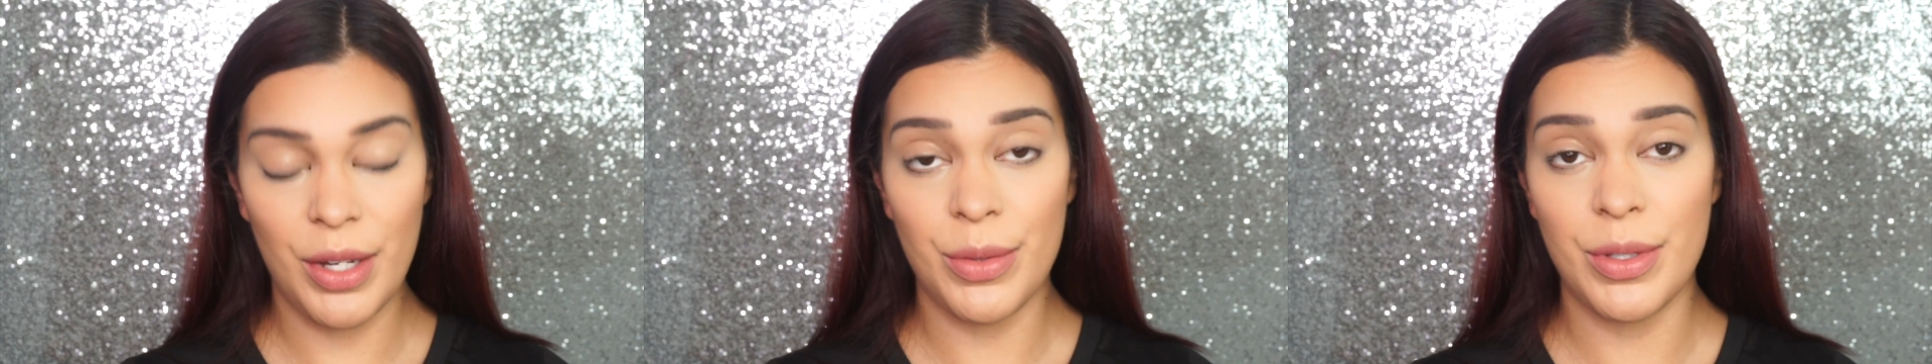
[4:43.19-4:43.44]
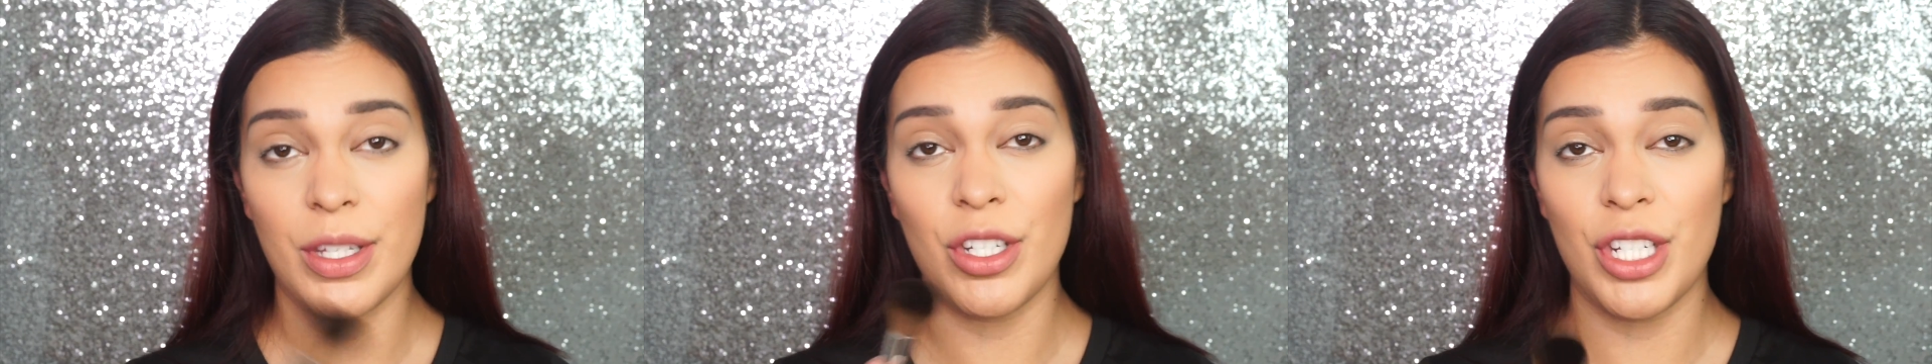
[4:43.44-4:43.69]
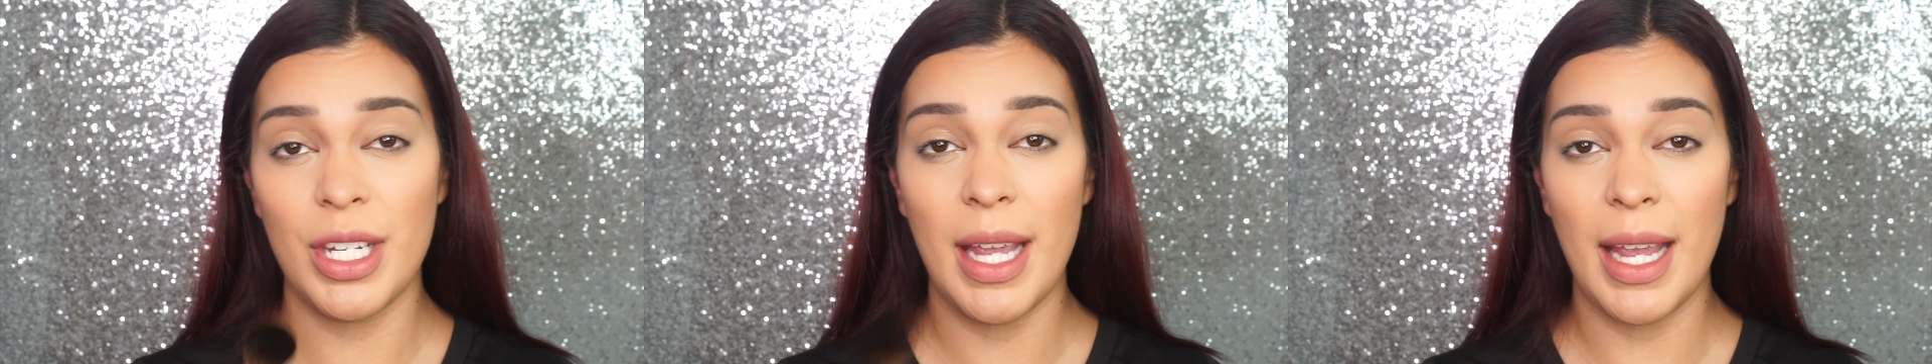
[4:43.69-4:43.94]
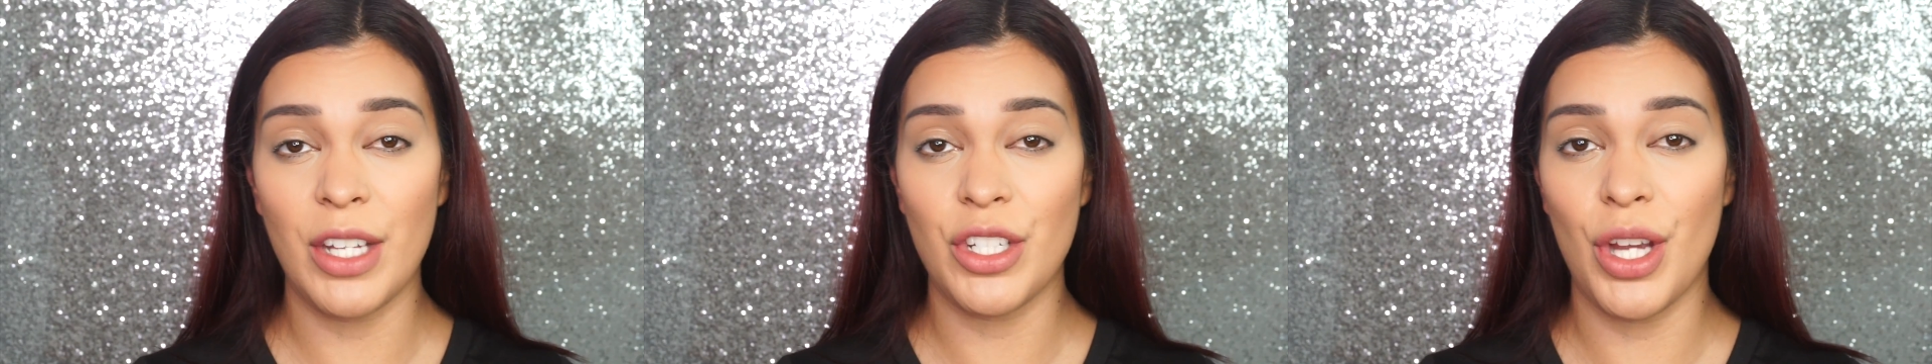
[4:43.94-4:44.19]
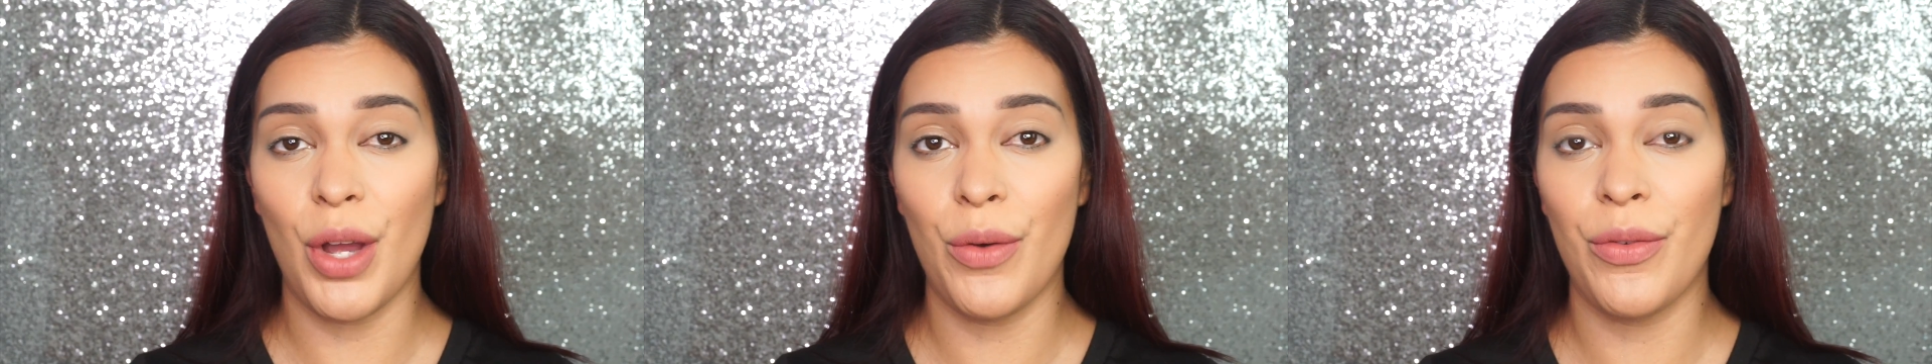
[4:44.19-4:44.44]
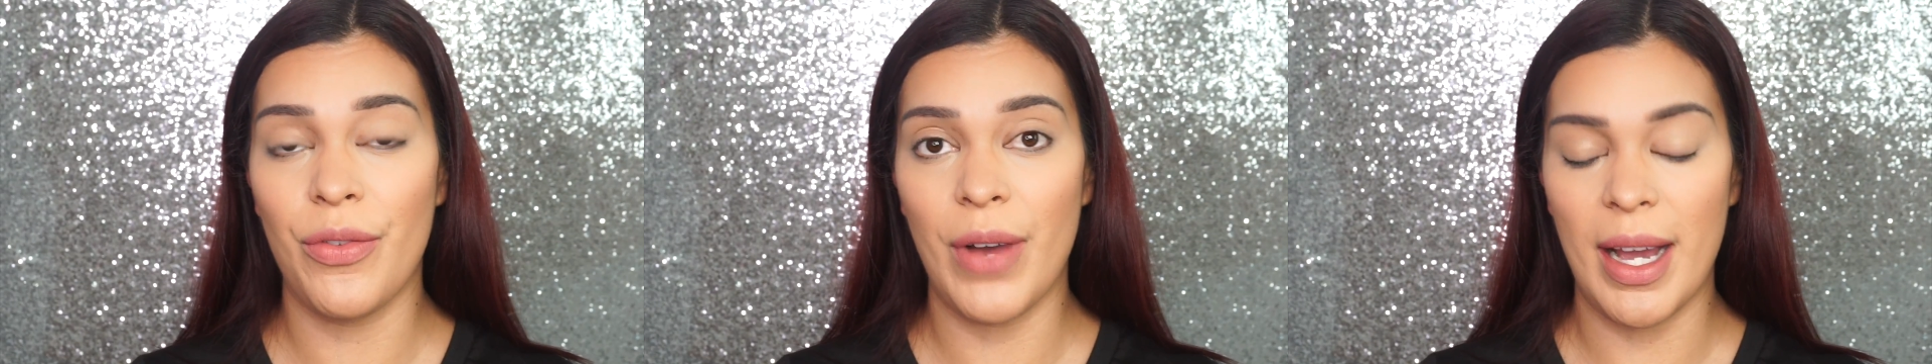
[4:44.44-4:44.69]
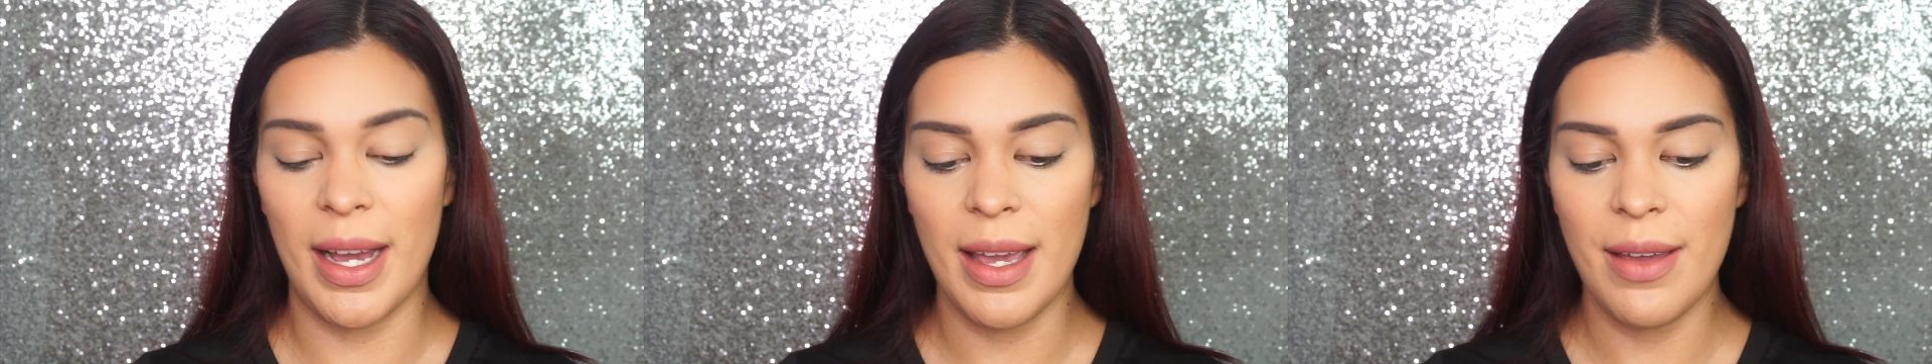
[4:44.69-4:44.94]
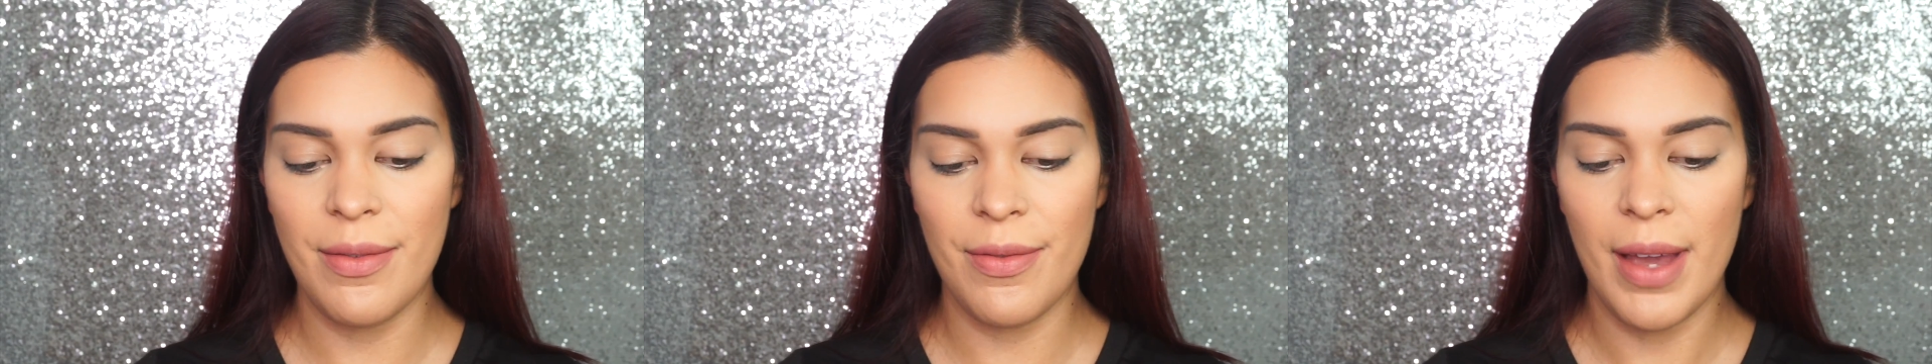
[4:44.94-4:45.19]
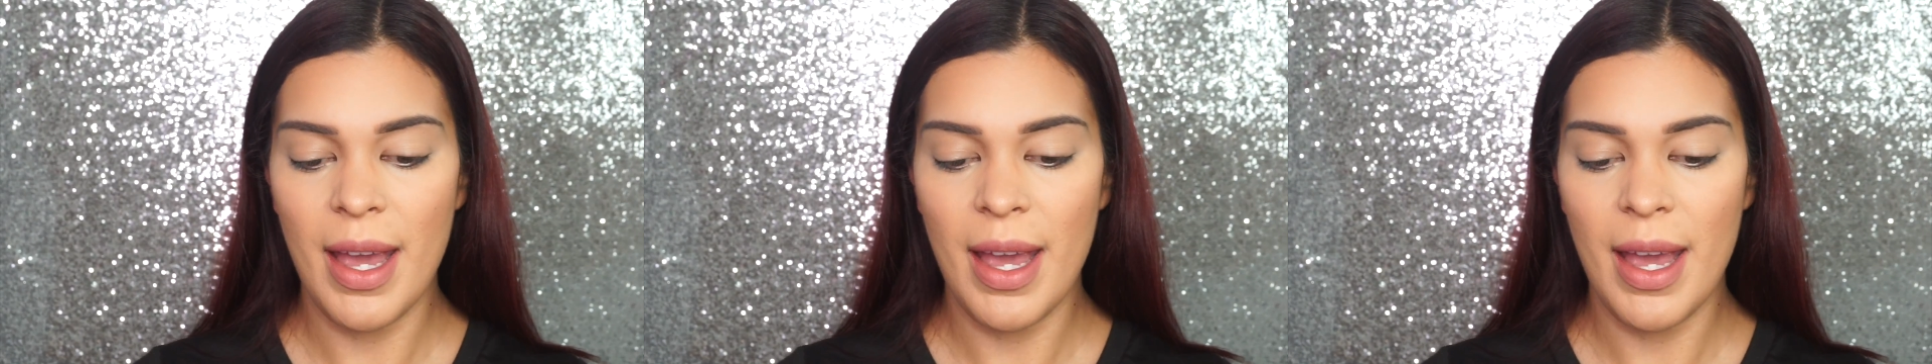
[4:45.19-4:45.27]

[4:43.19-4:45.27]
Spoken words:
use the GH05.